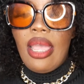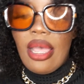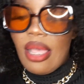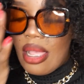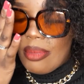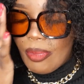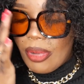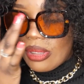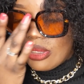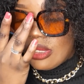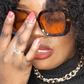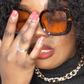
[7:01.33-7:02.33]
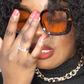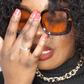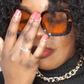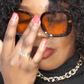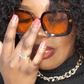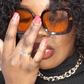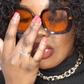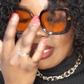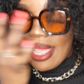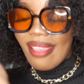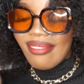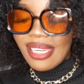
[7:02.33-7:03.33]
I'm about to just take pictures.
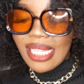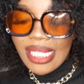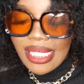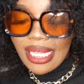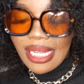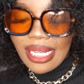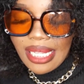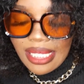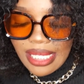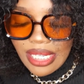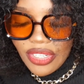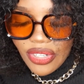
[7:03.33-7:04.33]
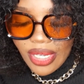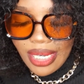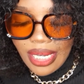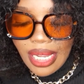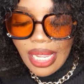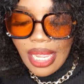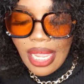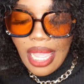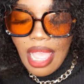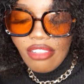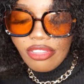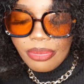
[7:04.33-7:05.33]
I haven't eaten. It's literally
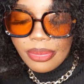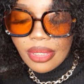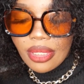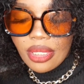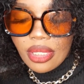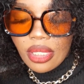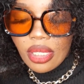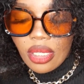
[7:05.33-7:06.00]
2:30.